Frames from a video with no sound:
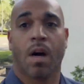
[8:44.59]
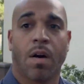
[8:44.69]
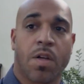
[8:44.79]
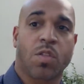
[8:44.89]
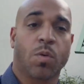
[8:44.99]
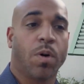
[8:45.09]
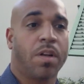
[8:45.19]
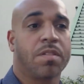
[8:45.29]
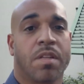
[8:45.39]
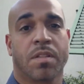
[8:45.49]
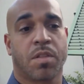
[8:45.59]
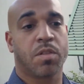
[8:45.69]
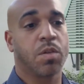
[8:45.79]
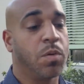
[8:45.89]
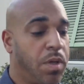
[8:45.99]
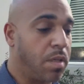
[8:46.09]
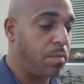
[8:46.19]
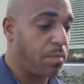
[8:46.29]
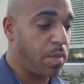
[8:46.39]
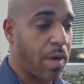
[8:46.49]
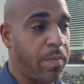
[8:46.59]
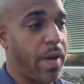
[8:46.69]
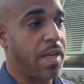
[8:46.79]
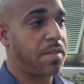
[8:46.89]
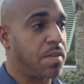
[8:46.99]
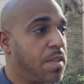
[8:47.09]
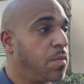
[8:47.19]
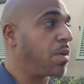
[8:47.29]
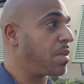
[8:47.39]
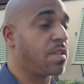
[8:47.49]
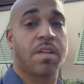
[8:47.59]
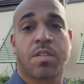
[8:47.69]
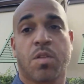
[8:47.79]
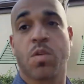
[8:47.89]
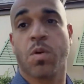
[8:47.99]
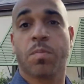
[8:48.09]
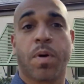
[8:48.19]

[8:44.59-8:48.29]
All right, so what is there to do? And you might be asking yourself, what is there to do in